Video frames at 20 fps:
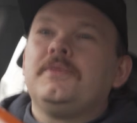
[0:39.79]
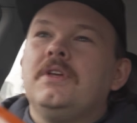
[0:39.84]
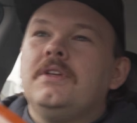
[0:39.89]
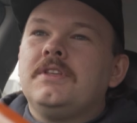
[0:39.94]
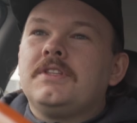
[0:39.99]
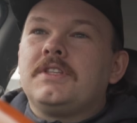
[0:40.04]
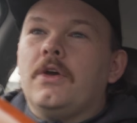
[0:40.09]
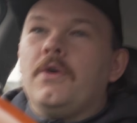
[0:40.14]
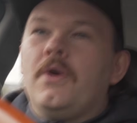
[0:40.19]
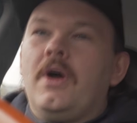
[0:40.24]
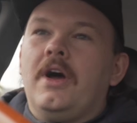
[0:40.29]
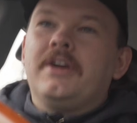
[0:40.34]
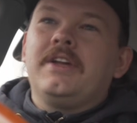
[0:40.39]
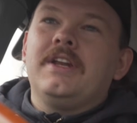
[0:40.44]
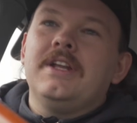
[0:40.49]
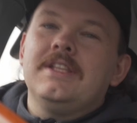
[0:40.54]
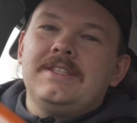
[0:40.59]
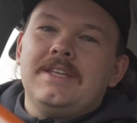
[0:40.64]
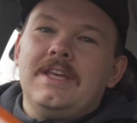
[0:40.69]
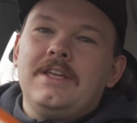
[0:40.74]
So I'm going
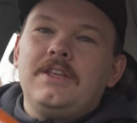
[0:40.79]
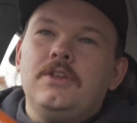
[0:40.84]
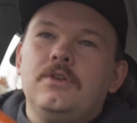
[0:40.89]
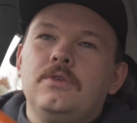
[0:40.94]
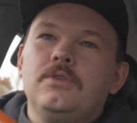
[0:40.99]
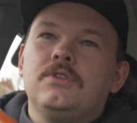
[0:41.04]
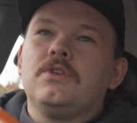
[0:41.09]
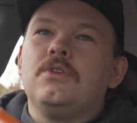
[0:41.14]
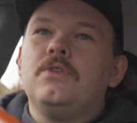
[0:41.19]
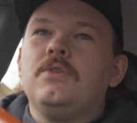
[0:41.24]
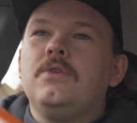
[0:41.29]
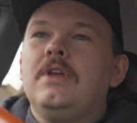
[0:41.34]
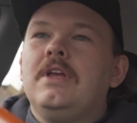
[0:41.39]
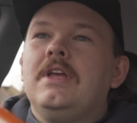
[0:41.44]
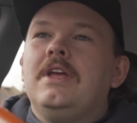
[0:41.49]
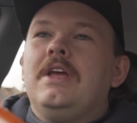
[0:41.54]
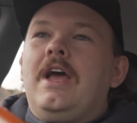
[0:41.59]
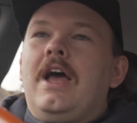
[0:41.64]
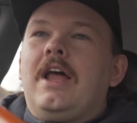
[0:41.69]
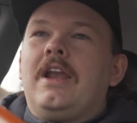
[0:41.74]
to take you to
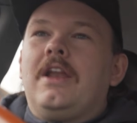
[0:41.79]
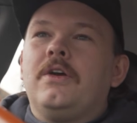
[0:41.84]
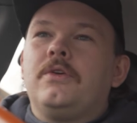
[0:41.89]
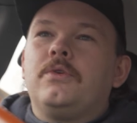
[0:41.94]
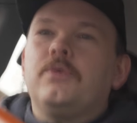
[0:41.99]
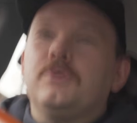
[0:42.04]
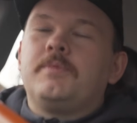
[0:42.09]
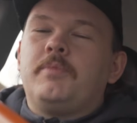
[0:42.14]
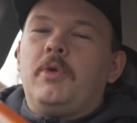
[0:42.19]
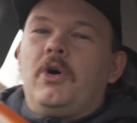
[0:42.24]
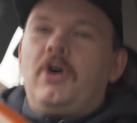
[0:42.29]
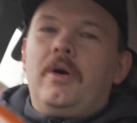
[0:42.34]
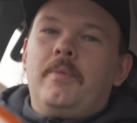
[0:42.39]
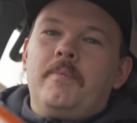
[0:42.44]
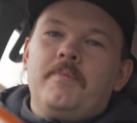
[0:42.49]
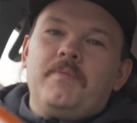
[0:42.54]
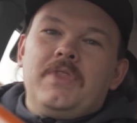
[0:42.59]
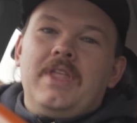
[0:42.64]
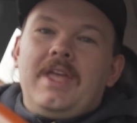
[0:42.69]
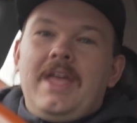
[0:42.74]
a local spot
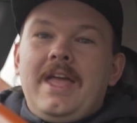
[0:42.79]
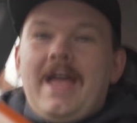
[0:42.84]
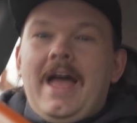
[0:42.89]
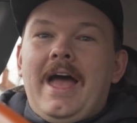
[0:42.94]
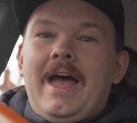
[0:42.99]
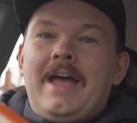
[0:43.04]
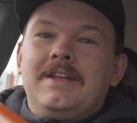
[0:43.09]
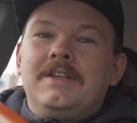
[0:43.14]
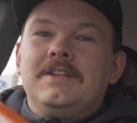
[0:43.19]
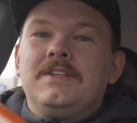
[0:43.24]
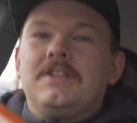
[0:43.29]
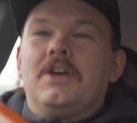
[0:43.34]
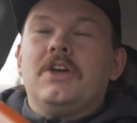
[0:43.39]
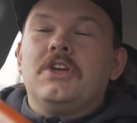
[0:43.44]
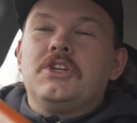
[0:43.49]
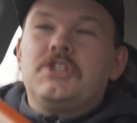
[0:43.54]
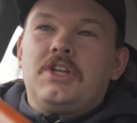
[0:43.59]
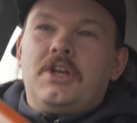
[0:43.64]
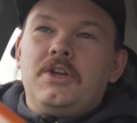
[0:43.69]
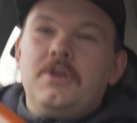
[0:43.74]
and
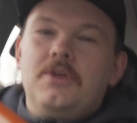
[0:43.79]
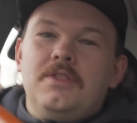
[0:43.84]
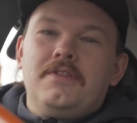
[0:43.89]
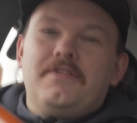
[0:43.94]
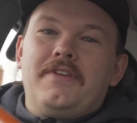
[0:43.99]
show you the